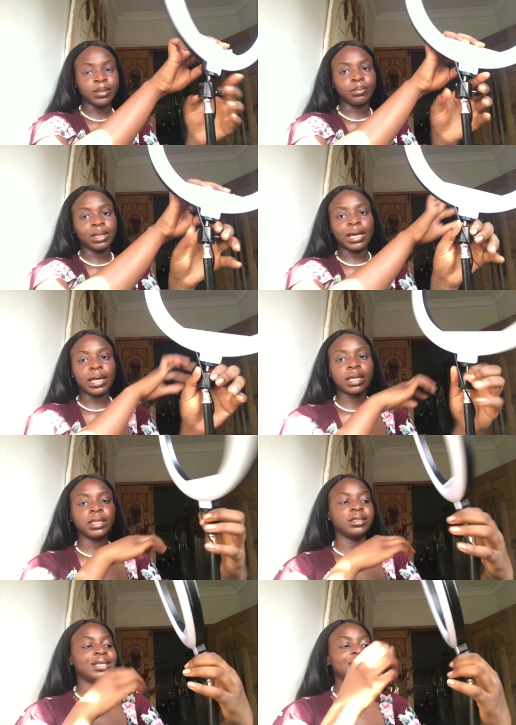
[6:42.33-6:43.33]
but like
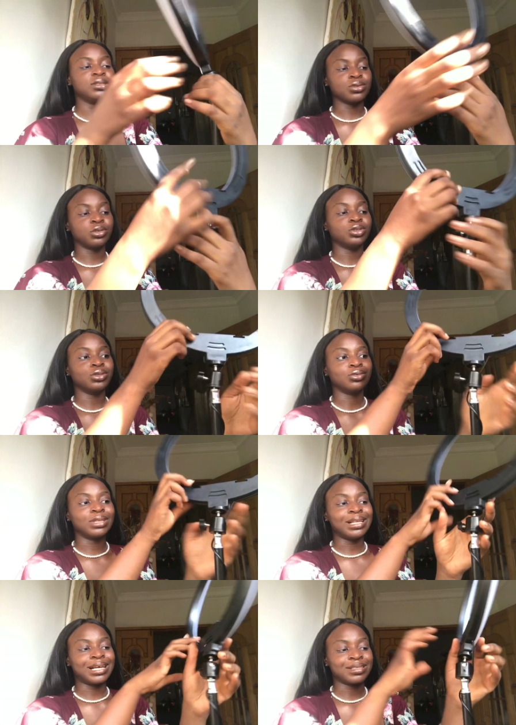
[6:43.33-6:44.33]
that discussion
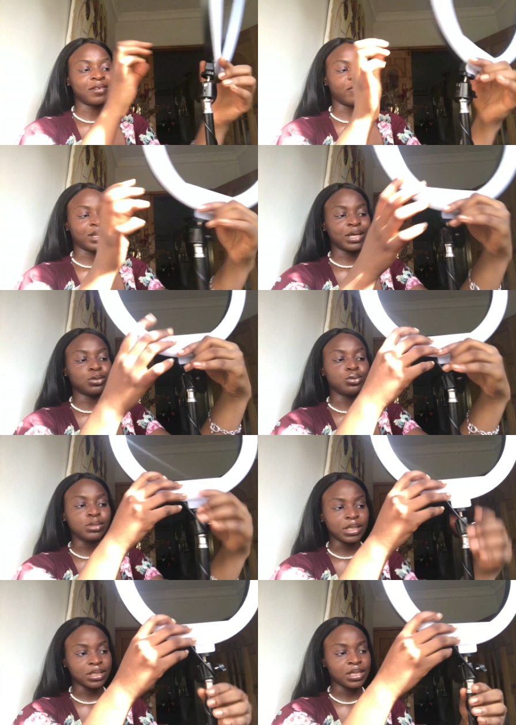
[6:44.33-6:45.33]
only lasted for like 2
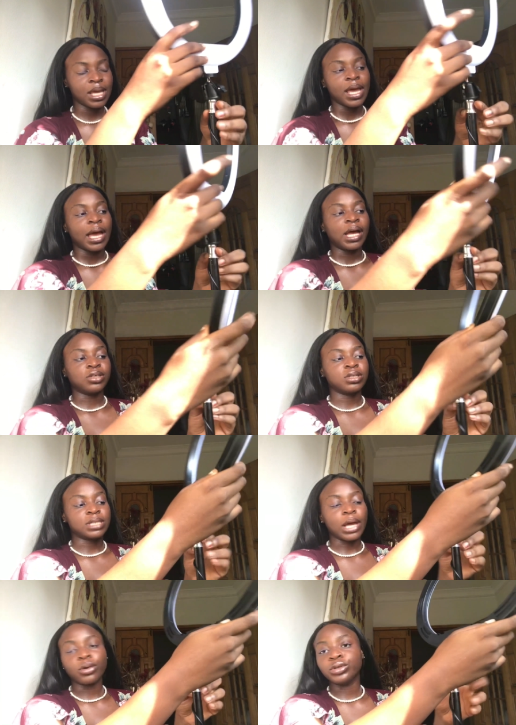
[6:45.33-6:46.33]
days. And she was
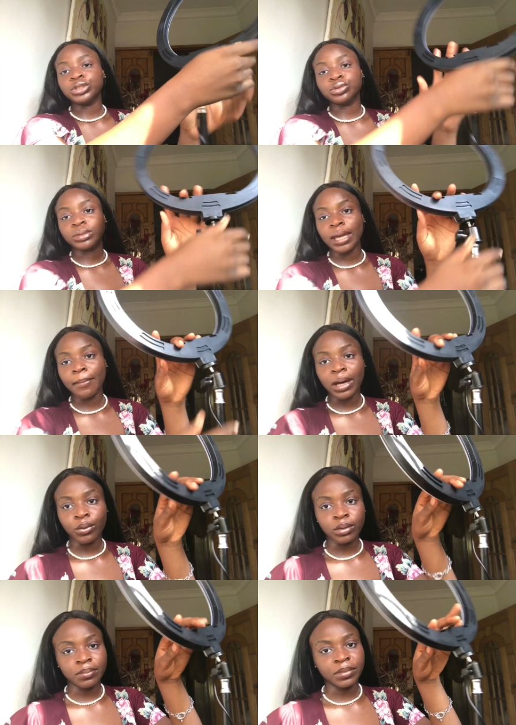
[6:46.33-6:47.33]
like, oh, she'll get
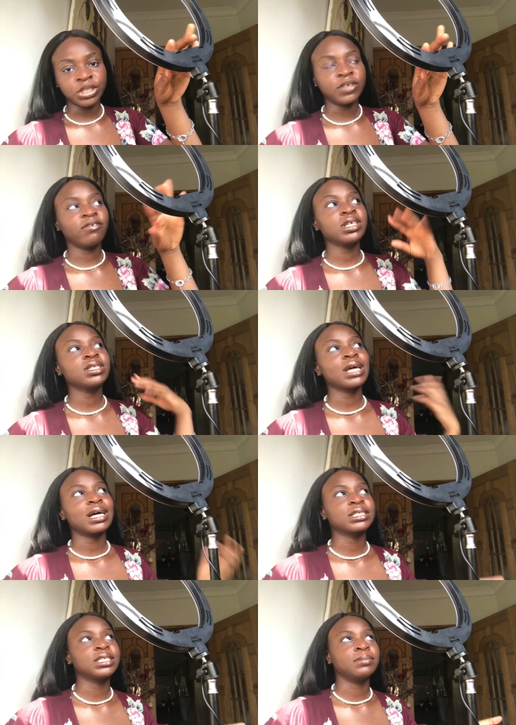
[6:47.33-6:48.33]
back with me. She first
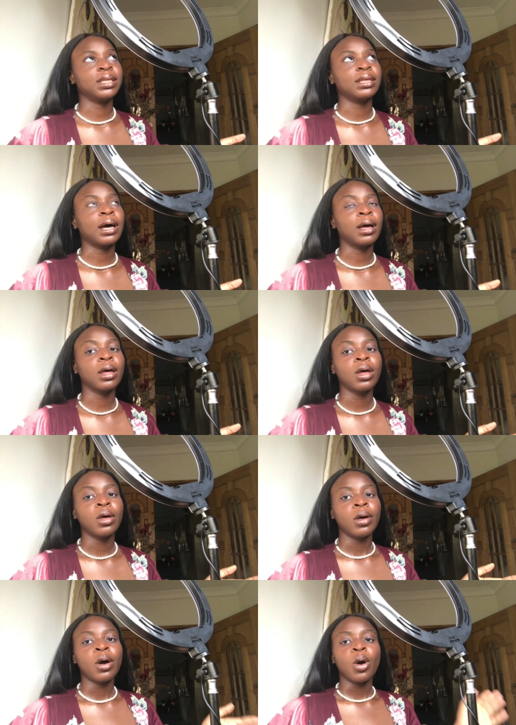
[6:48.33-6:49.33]
asked me that,
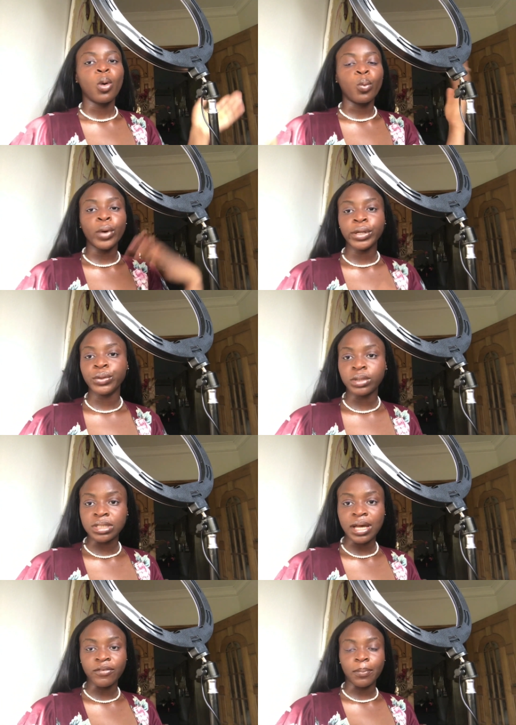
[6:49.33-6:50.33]
where do you want
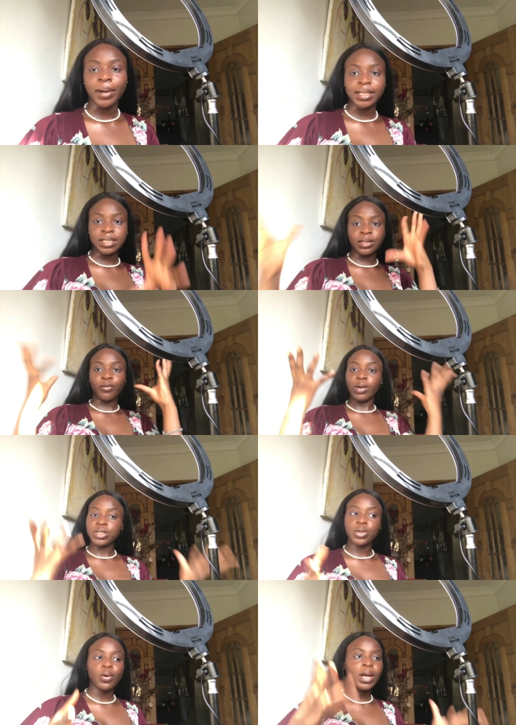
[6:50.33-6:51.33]
to have your party, in a
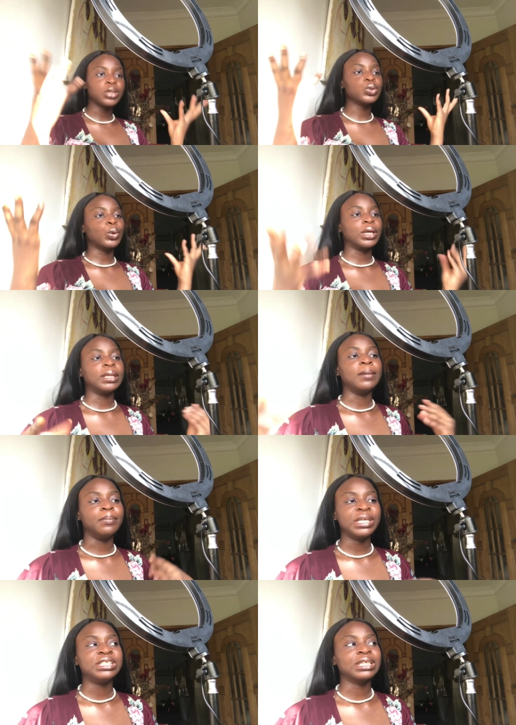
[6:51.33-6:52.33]
restaurant or in a
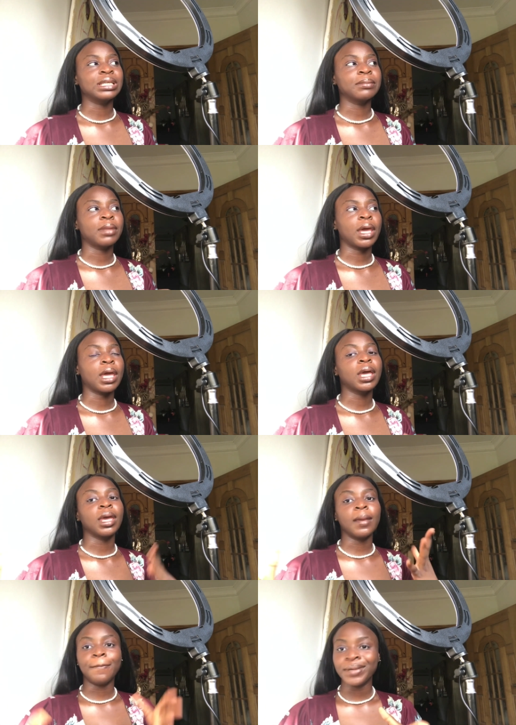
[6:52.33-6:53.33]
beach? And I'm like,
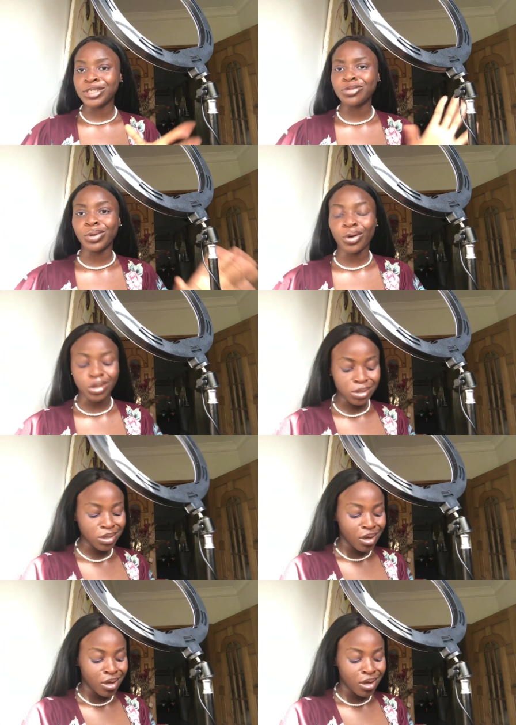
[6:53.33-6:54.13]
a beach, because